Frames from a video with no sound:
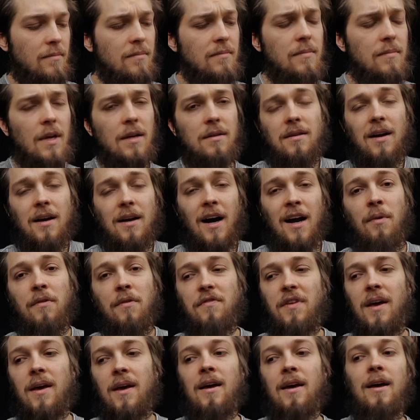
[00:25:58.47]
the time of
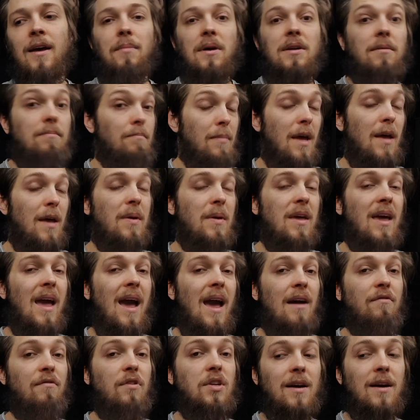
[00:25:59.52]
day. But maybe
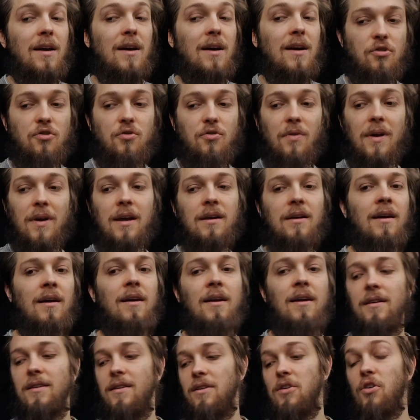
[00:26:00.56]
every time you drink
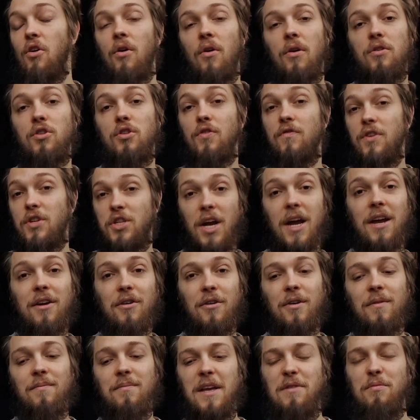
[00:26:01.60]
your
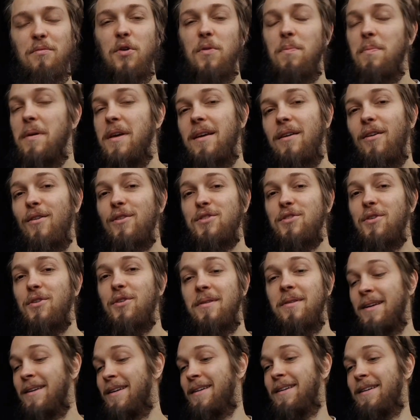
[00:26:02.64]
shaker, that would be
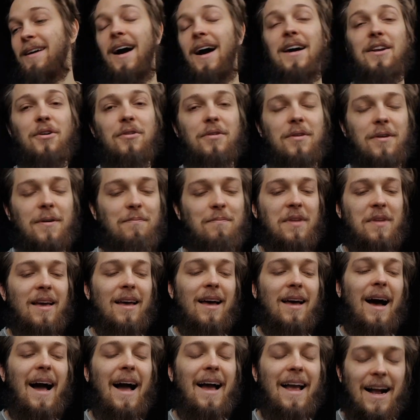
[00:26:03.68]
also, I don't know.
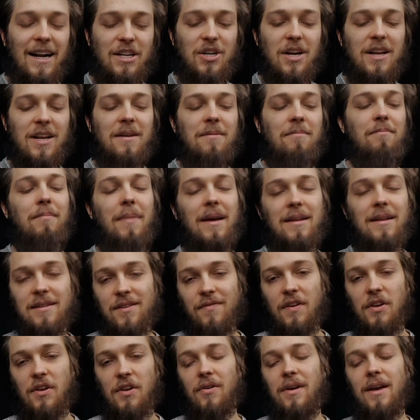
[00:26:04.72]
I actually made
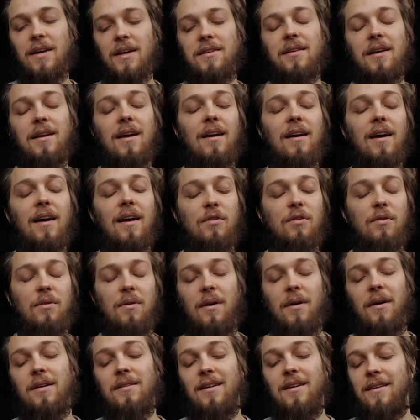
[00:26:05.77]
this video yesterday, and
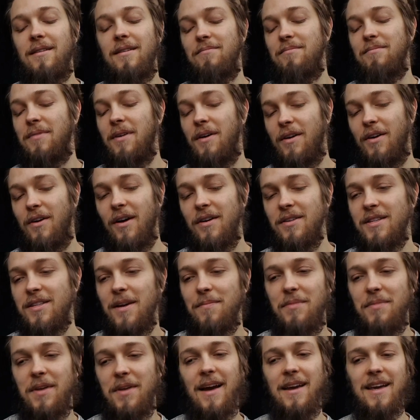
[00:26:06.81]
the concept
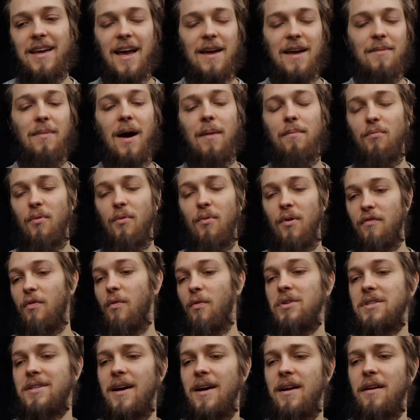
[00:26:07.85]
that I came up with
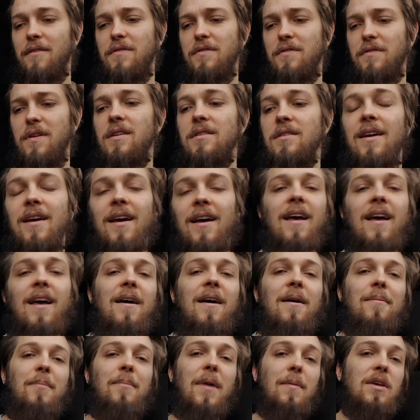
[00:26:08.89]
was kind of this.
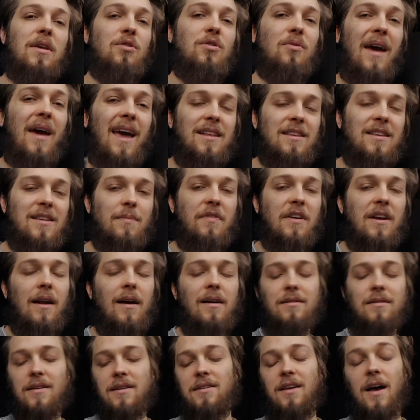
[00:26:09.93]
Maybe you had something
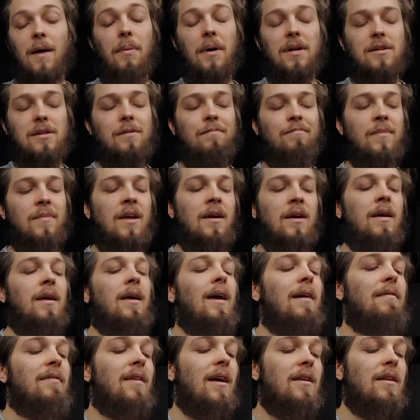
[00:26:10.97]
like this, a bottle,
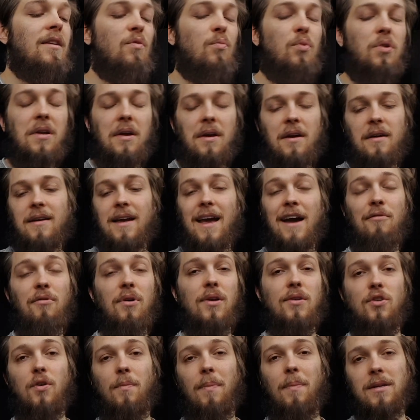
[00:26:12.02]
and then you would carry
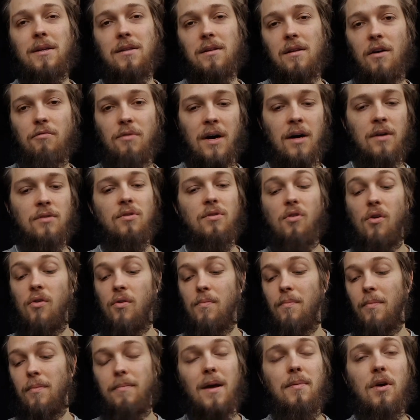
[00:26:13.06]
your bottle around,
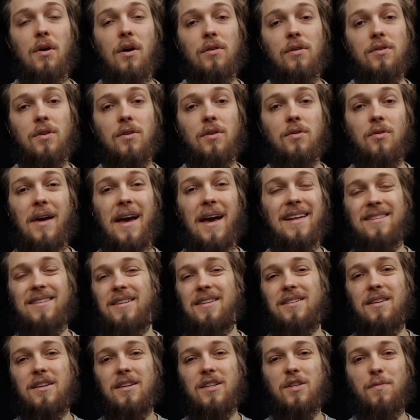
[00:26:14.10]
or maybe also you had
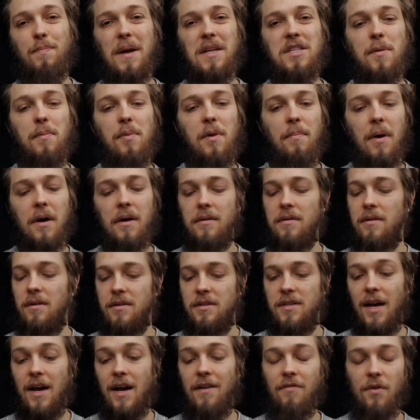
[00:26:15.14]
these dispensable
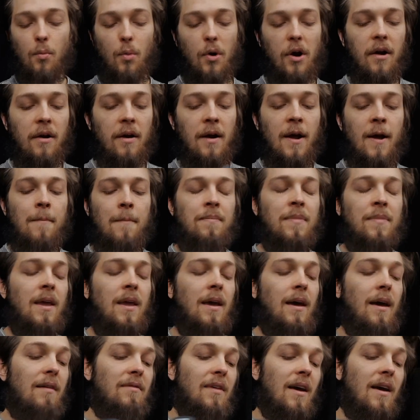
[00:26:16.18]
bottles everywhere,
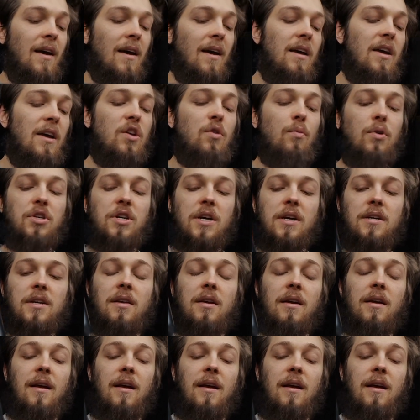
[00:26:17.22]
and then you would just